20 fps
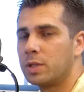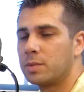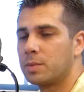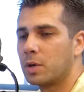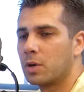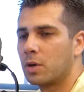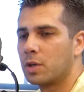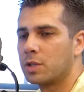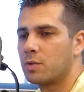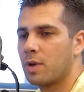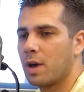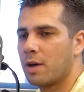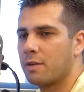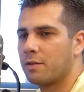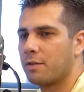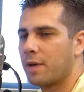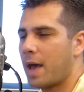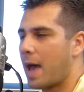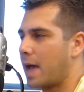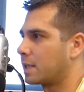it's because you have
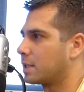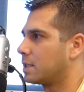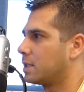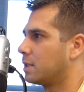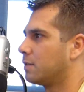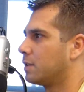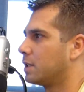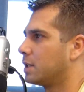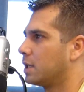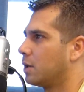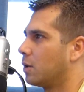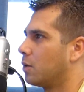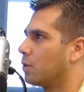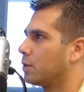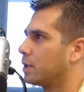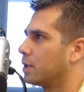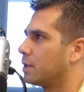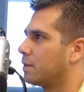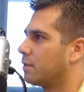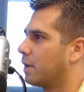activity
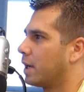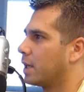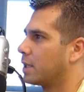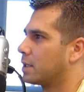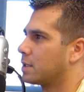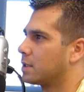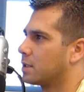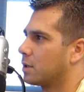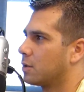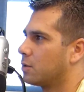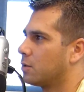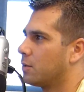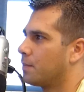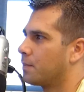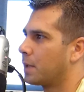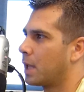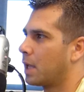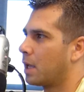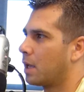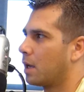on the device so
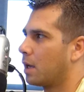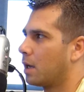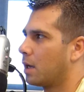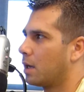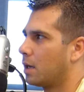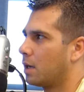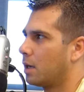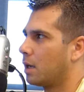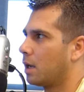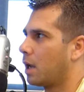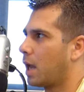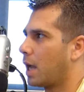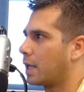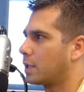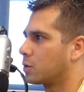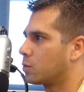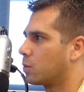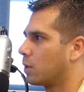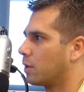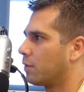uh,
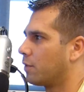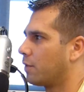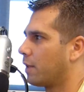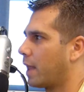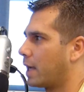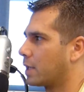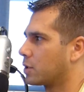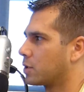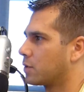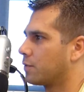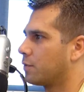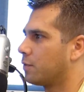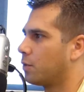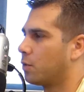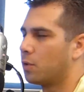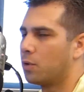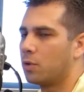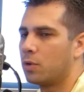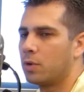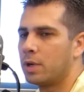lights will flash
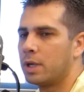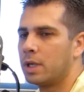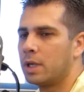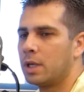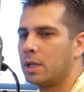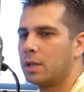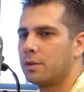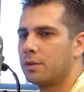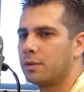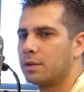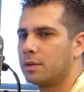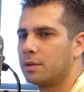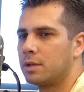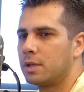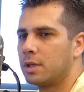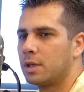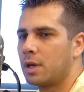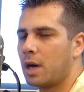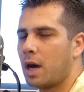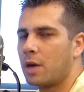for
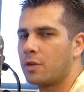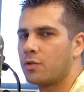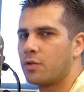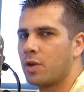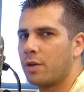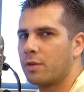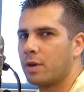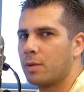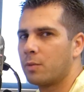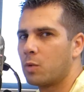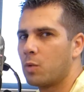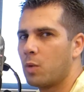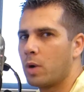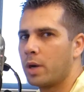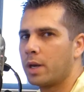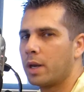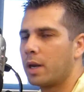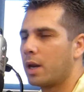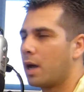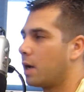the hard drive number
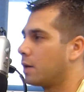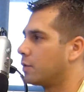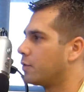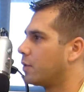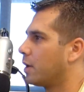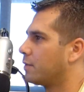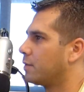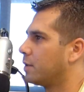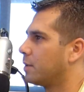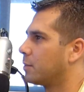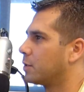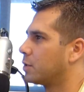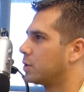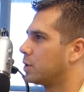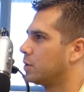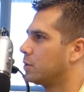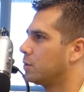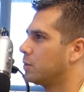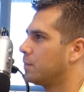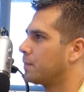one and hard drive number
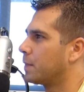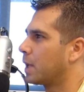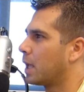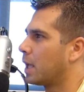two